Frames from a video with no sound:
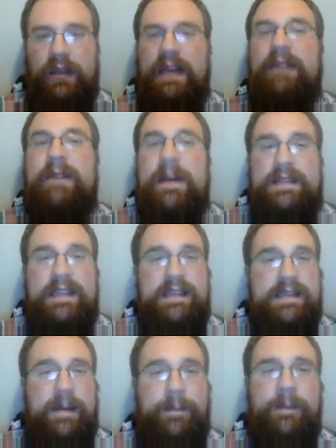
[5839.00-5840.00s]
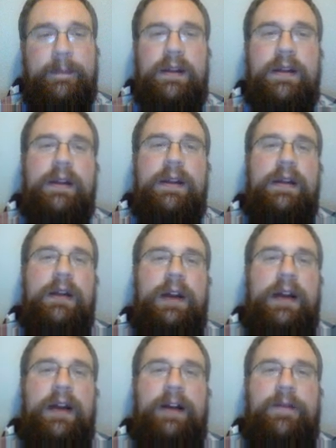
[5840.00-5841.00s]
That wraps things up
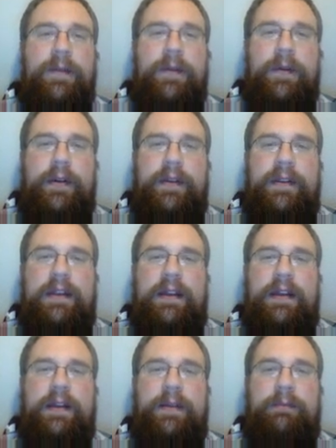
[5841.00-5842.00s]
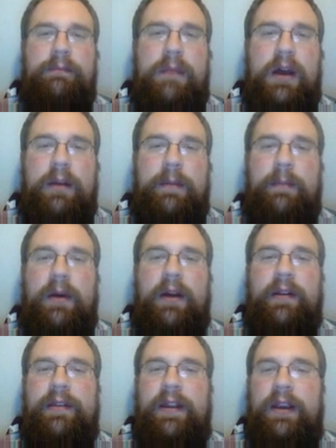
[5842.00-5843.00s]
for the
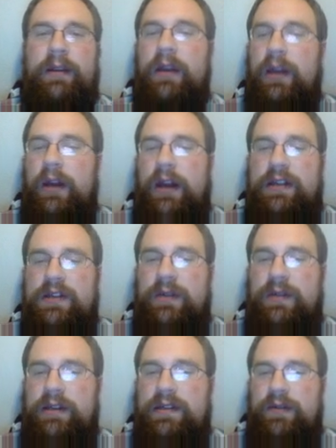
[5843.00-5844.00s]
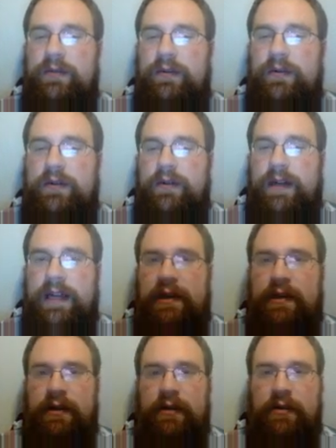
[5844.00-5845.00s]
model-by-model thing. I just wanted to, real quick,
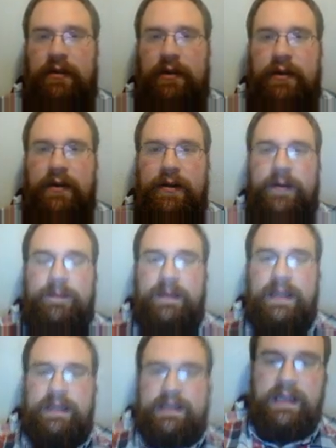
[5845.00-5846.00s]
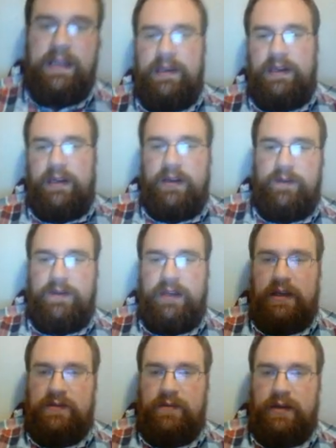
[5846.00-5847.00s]
at the end here, if you
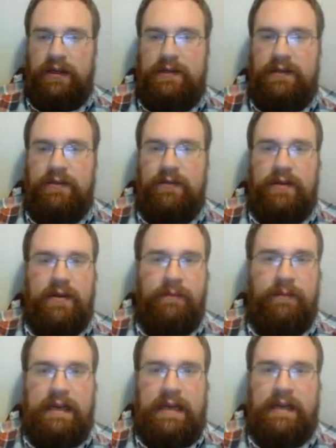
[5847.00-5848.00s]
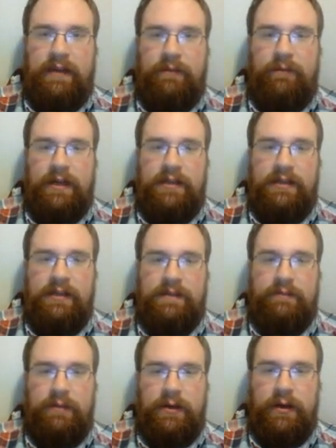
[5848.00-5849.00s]
guys wanted to come back and watch this
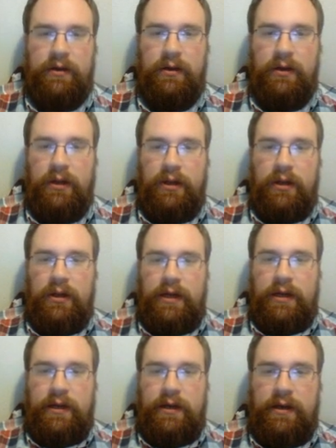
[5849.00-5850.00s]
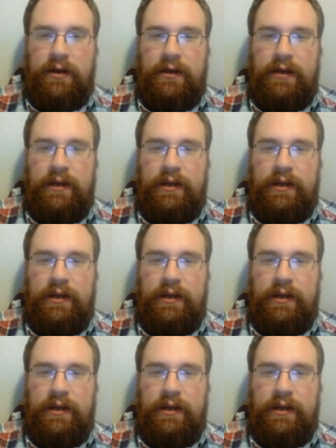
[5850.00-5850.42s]
part, I